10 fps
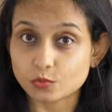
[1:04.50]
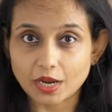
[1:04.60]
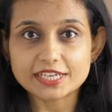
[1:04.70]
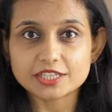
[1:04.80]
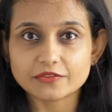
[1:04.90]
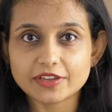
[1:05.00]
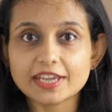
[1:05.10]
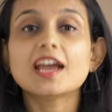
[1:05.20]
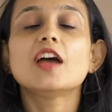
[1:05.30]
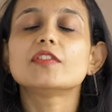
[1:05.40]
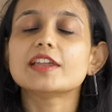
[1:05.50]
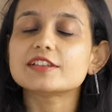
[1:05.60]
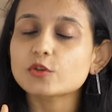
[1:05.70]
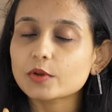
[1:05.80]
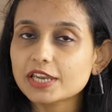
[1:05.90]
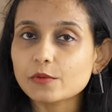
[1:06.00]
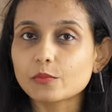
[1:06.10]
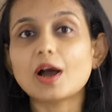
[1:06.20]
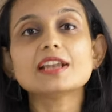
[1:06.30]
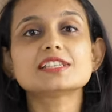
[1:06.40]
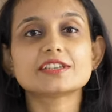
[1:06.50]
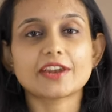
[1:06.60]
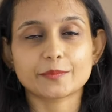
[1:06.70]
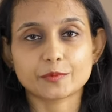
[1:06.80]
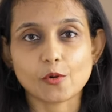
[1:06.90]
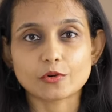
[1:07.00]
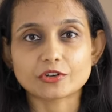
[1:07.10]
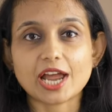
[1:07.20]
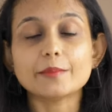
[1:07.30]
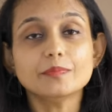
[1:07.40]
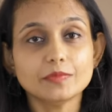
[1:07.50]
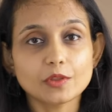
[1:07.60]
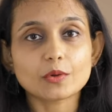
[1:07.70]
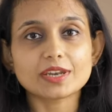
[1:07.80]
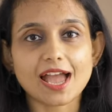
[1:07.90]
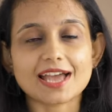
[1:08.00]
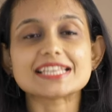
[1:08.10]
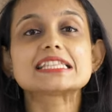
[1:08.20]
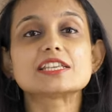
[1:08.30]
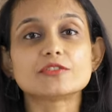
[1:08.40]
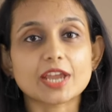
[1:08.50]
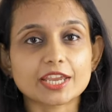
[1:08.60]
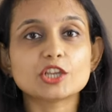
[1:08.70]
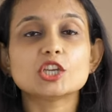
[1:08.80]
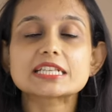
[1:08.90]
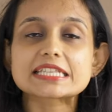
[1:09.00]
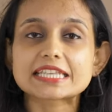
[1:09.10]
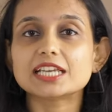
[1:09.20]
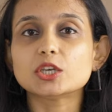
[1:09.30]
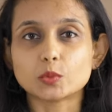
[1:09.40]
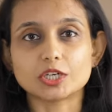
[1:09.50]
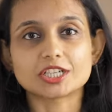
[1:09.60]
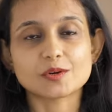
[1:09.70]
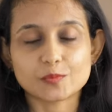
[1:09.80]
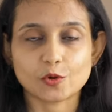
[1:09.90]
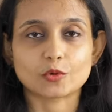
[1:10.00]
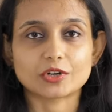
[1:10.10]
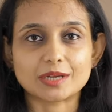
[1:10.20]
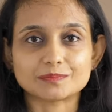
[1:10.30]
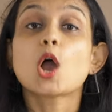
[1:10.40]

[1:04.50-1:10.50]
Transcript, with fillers: right away, there is only one direct program known as the Regular Skilled Worker Program.